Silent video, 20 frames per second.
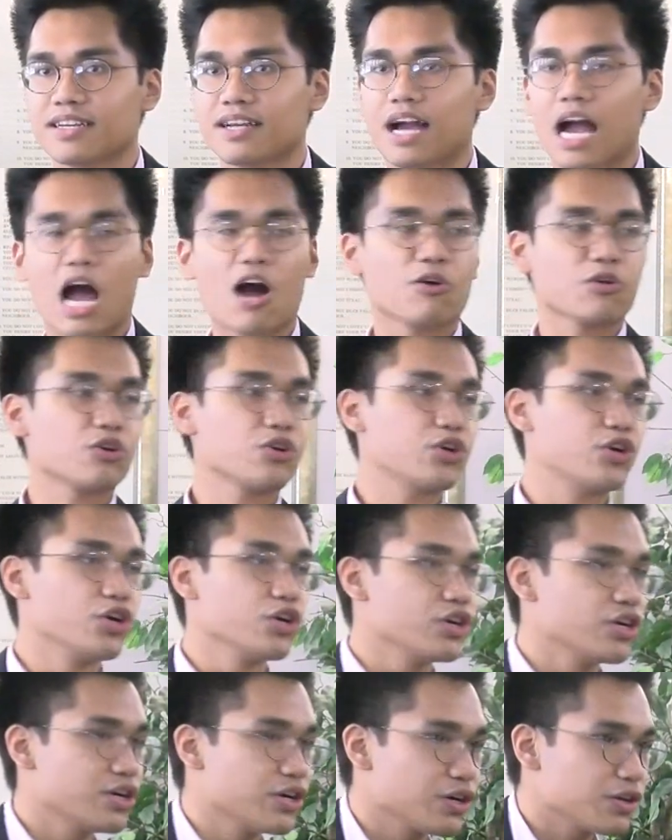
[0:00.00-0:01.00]
how
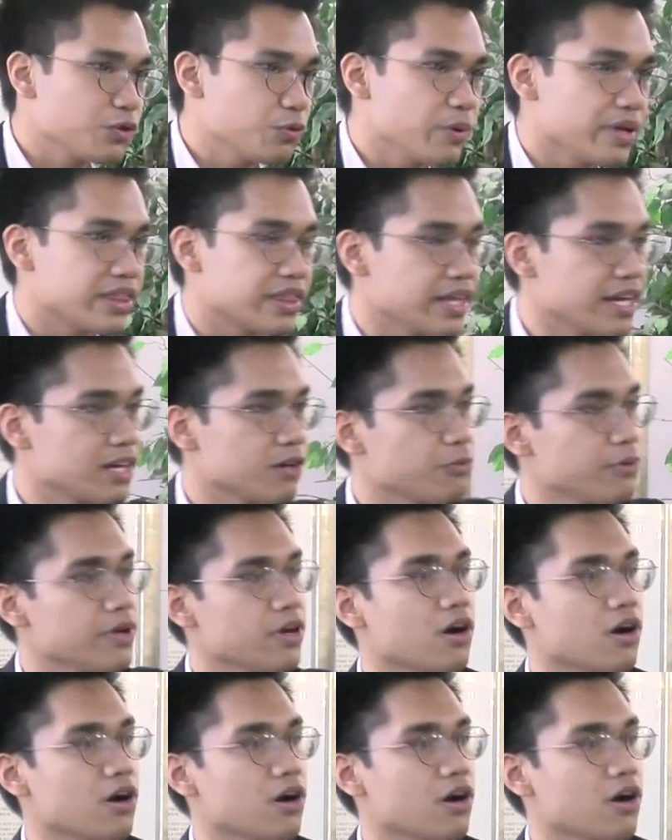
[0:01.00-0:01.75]
good we think we